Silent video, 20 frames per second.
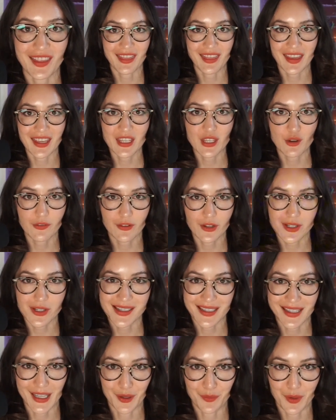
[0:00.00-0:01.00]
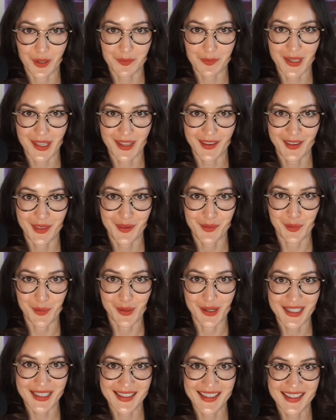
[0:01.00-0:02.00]
Thank you for sticking with me through
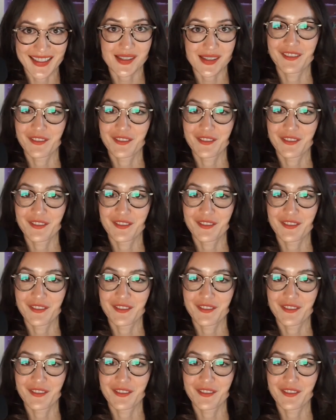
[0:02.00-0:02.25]
it.